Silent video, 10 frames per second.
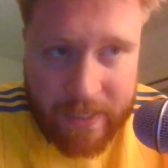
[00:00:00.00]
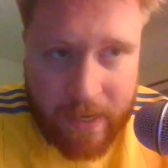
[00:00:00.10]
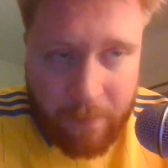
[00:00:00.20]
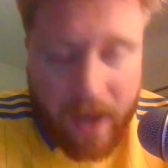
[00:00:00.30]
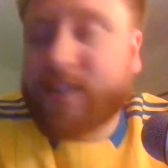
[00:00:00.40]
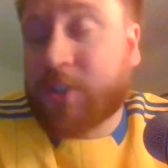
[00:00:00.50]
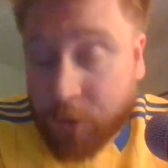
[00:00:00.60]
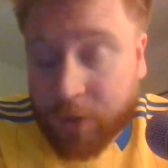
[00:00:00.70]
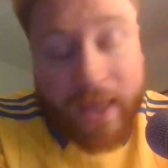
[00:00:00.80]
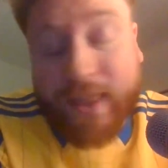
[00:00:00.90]
But I
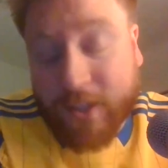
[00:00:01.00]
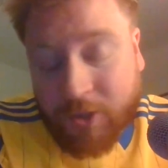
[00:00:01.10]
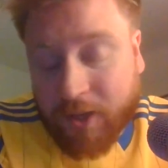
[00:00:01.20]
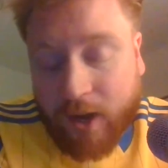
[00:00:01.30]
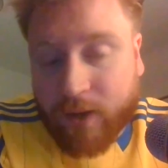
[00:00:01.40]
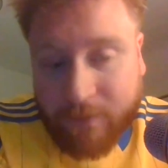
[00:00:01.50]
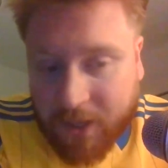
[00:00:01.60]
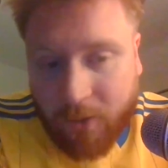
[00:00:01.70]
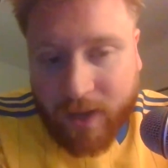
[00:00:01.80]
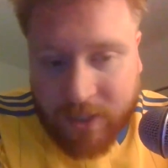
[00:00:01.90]
do think that Strauch gives
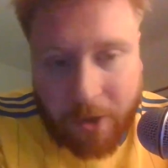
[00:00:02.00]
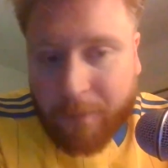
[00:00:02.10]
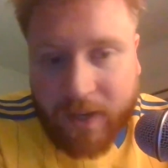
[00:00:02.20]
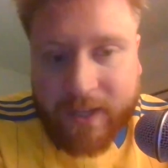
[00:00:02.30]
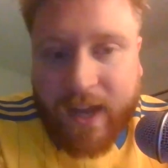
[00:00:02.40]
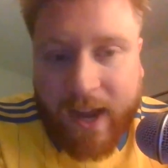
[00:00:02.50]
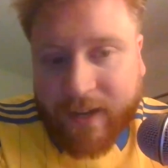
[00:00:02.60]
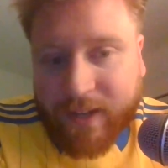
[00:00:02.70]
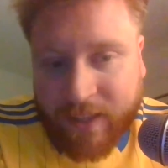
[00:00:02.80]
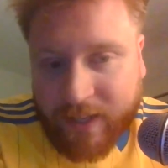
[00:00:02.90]
it away sloppily,
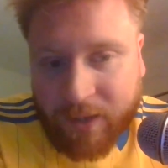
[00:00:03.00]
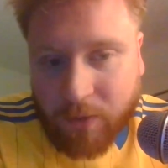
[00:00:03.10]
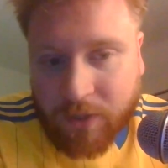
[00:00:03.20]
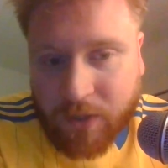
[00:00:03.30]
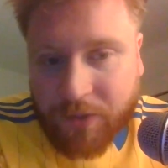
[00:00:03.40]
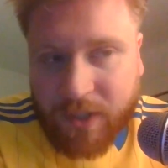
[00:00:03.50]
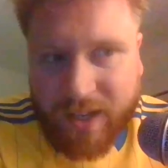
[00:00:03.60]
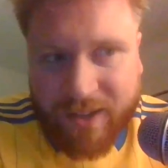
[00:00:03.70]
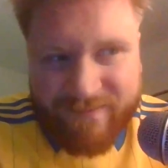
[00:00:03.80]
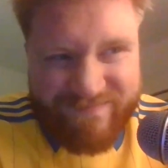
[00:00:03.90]
and I think it was
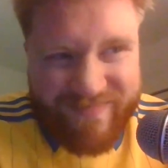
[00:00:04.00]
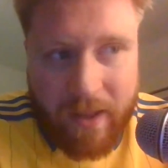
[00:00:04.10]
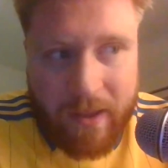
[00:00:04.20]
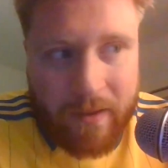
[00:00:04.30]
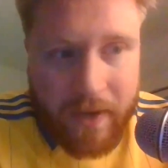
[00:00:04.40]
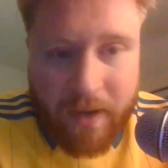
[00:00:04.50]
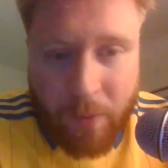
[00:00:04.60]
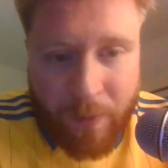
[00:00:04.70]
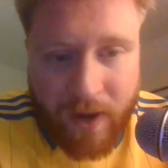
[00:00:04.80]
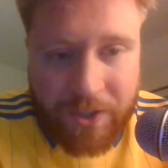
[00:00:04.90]
under
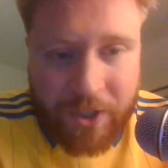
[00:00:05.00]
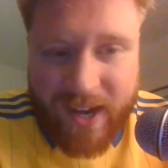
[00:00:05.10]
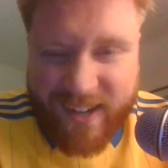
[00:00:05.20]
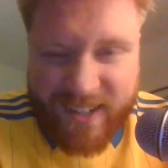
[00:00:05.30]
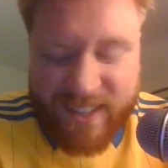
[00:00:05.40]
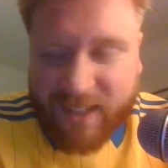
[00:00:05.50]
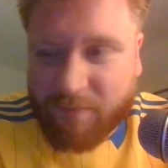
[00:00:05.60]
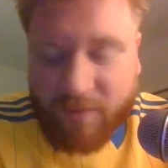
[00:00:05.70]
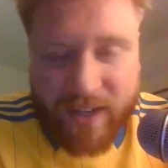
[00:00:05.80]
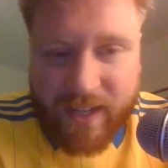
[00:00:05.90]
minimal pressure, and I didn't
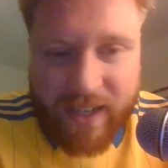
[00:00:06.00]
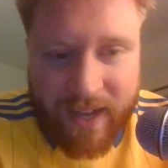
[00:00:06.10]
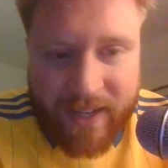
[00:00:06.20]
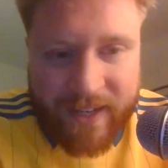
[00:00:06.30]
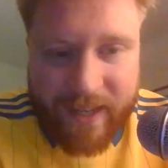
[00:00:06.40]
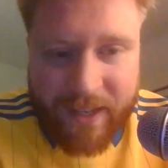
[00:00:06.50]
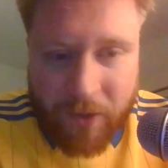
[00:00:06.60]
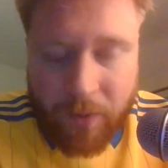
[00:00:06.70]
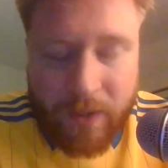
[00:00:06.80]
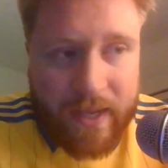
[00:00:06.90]
really like it. I
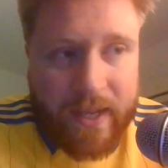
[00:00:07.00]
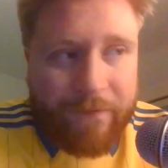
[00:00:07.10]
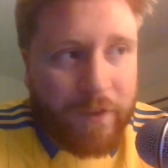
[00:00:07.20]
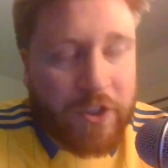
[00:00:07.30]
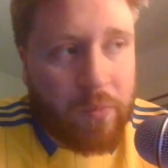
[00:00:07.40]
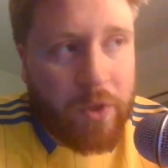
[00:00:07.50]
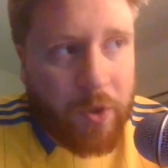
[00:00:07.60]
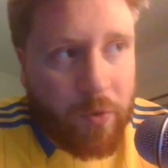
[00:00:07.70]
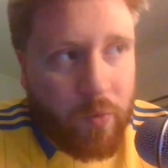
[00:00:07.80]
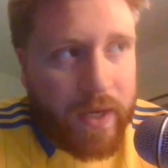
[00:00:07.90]
thought for someone
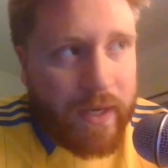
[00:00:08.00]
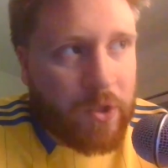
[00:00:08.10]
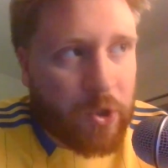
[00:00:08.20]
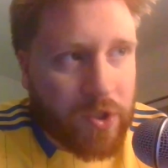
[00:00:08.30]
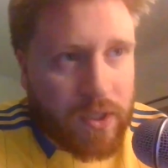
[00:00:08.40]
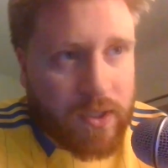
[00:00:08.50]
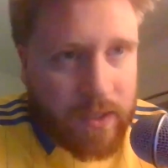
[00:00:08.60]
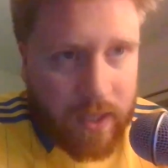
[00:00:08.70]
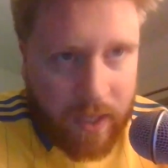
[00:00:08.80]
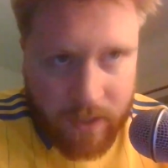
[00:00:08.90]
who we trust us
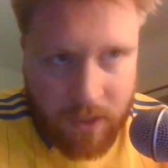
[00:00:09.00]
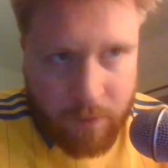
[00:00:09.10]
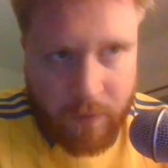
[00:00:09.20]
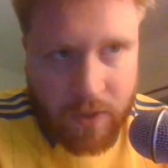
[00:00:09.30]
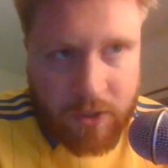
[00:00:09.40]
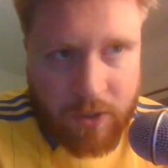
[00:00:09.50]
in terms of his